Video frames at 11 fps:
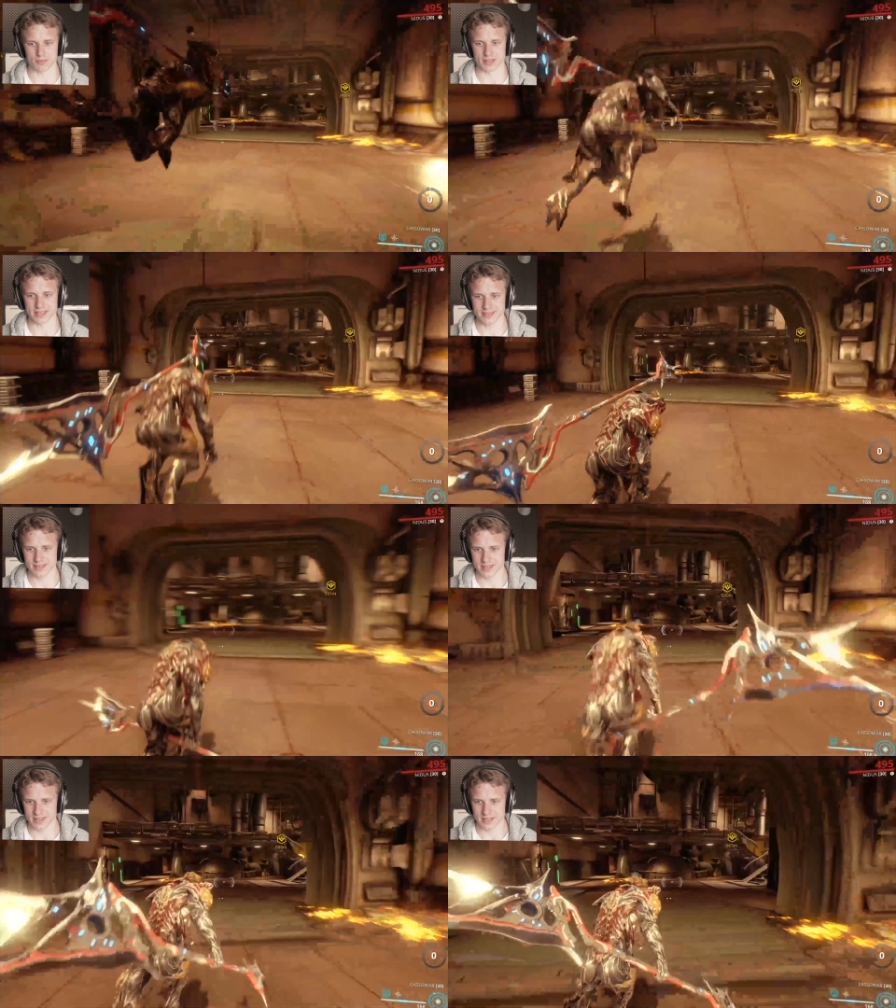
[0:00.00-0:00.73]
will be,
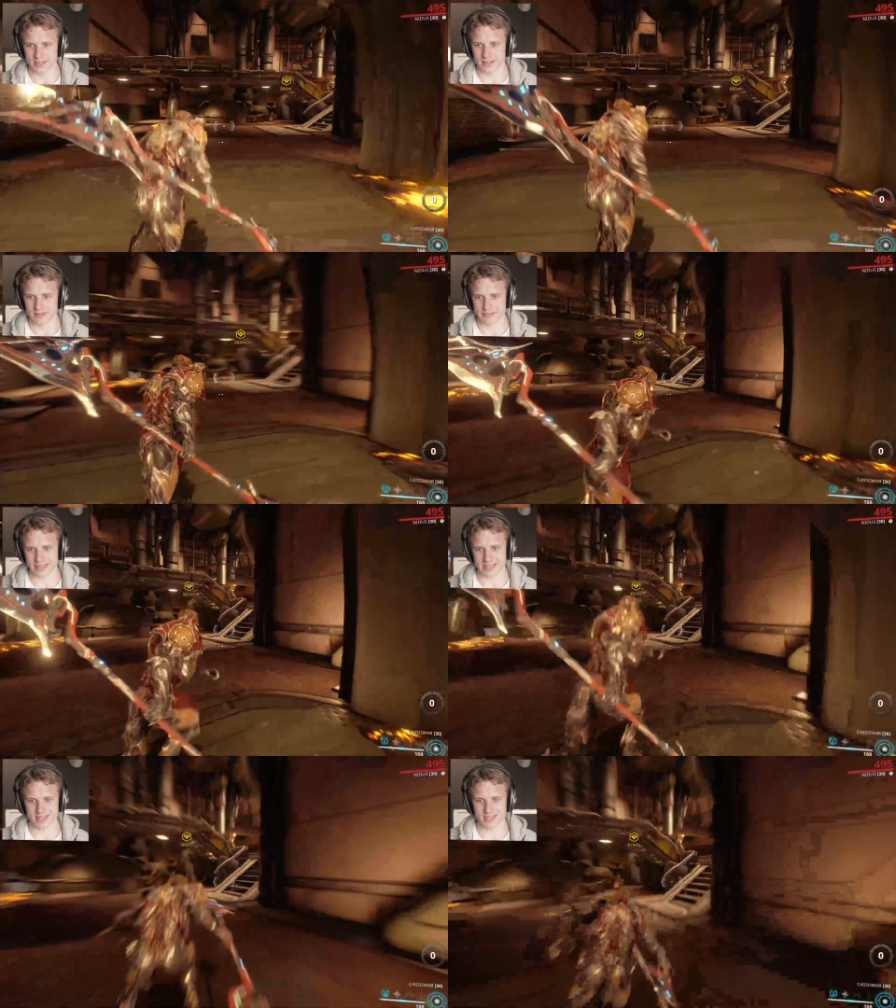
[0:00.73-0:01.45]

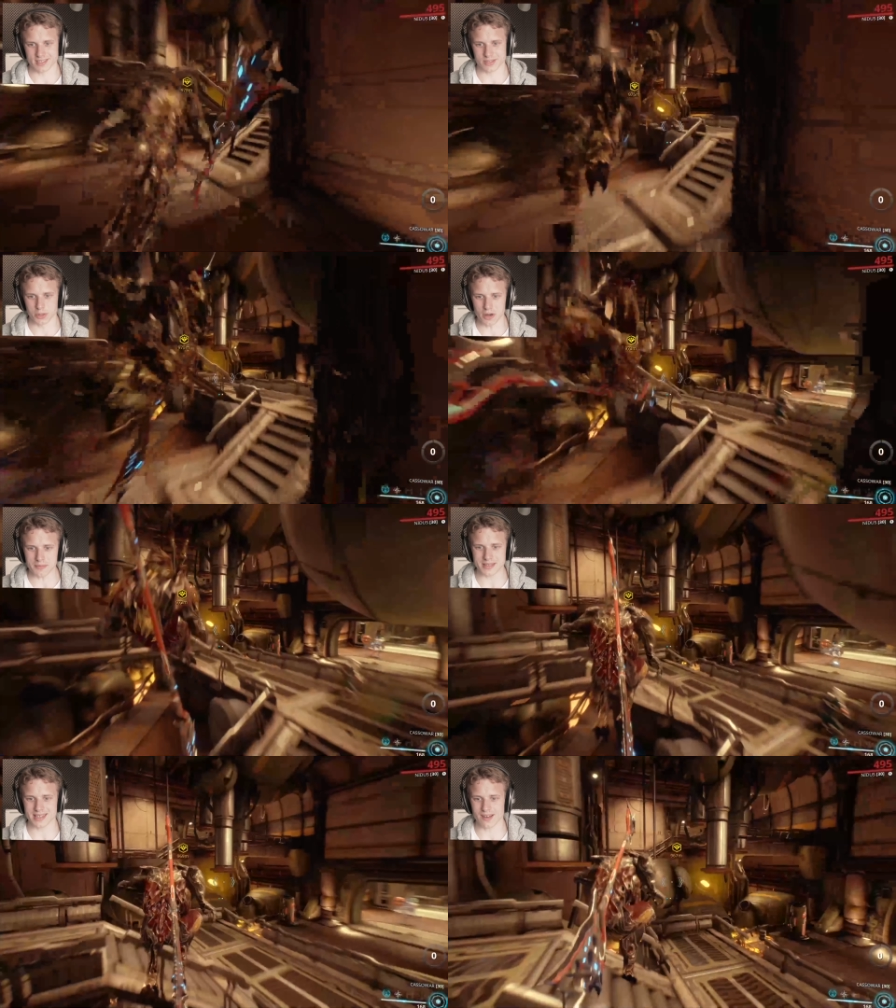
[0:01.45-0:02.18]
because normally